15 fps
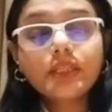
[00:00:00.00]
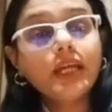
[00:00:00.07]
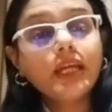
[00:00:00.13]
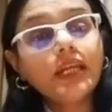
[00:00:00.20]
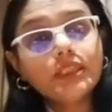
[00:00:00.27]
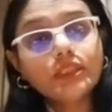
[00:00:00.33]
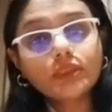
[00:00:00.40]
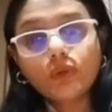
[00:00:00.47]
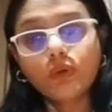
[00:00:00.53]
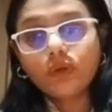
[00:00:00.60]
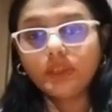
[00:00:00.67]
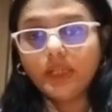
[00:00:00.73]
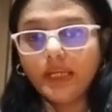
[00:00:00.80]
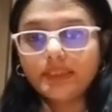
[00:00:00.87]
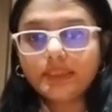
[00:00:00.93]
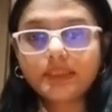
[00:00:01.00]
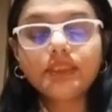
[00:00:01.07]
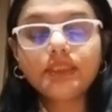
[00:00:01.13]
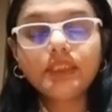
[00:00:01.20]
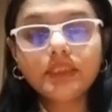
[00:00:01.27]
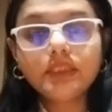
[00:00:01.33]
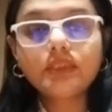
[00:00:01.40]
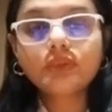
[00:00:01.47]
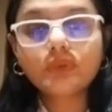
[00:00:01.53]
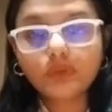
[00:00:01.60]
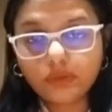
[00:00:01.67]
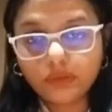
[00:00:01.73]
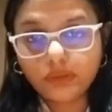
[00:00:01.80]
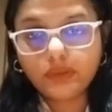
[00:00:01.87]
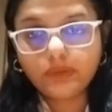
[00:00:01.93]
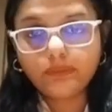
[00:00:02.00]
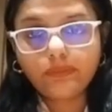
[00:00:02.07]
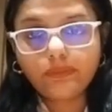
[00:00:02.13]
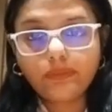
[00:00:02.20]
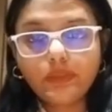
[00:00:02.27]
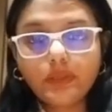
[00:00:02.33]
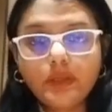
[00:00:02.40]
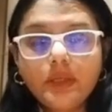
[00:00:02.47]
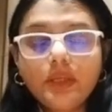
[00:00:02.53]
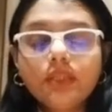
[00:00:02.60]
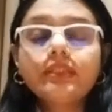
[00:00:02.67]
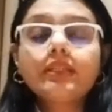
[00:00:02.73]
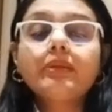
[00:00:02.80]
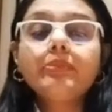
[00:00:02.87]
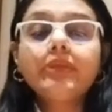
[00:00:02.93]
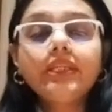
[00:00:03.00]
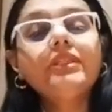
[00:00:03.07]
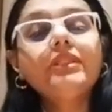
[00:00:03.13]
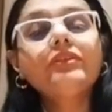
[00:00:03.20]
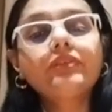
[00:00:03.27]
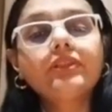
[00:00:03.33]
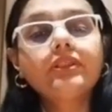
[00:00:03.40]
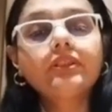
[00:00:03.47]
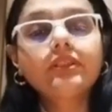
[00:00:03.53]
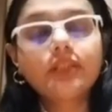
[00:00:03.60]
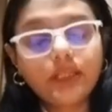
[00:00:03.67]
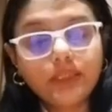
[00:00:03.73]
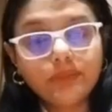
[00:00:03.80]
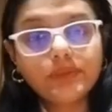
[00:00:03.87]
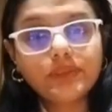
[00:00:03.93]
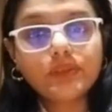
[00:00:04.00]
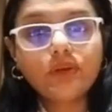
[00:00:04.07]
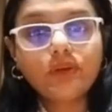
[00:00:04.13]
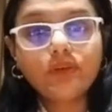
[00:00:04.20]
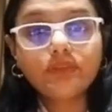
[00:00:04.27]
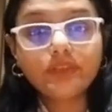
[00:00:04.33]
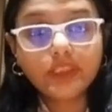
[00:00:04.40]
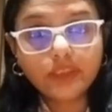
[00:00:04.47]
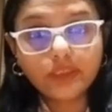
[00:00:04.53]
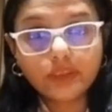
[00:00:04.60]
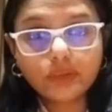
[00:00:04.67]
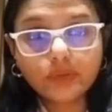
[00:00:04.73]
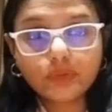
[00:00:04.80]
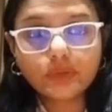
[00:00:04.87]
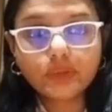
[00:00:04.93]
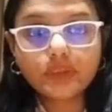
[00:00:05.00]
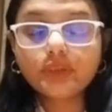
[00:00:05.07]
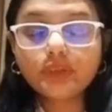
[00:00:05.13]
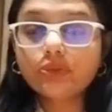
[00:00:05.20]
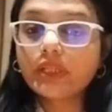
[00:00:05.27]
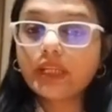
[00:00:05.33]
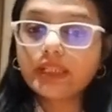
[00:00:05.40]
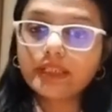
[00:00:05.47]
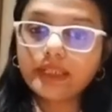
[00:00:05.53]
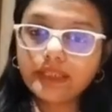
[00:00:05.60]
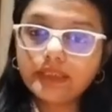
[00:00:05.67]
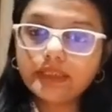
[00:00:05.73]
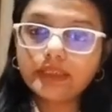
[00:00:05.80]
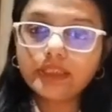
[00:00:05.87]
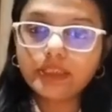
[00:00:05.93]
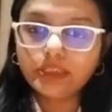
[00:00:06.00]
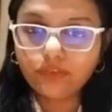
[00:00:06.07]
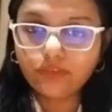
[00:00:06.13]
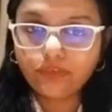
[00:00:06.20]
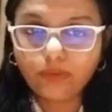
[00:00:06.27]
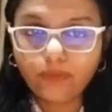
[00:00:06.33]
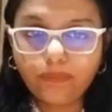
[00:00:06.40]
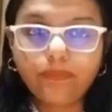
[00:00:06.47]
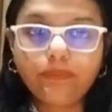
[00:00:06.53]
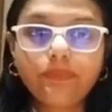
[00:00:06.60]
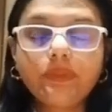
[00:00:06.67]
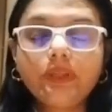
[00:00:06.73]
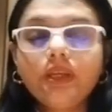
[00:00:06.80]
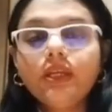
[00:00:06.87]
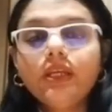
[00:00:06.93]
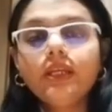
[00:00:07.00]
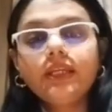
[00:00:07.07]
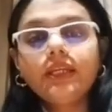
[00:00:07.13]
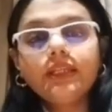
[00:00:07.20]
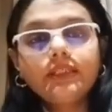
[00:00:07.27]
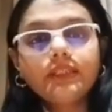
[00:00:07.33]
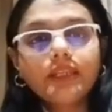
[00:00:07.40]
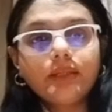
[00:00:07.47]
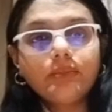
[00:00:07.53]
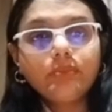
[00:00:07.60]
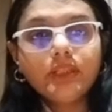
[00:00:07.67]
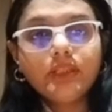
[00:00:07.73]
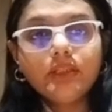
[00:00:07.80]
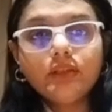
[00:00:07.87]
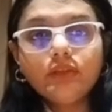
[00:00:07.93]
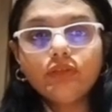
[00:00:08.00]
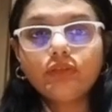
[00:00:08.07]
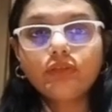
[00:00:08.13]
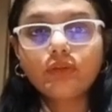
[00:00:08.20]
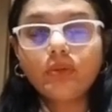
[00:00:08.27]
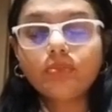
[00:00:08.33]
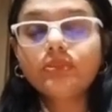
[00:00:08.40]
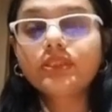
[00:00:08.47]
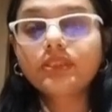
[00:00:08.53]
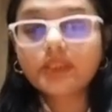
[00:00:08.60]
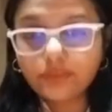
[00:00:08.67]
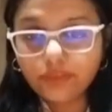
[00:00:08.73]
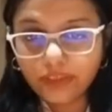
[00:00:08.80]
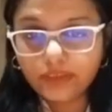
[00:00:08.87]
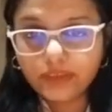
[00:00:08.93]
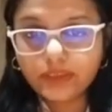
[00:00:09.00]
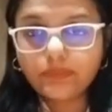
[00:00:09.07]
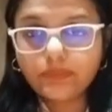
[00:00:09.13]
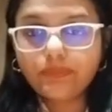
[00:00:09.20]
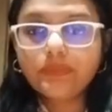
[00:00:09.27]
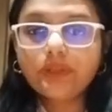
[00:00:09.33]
That is called as the data source. There are many different types of data sources you can get the data from. It can be from surveys.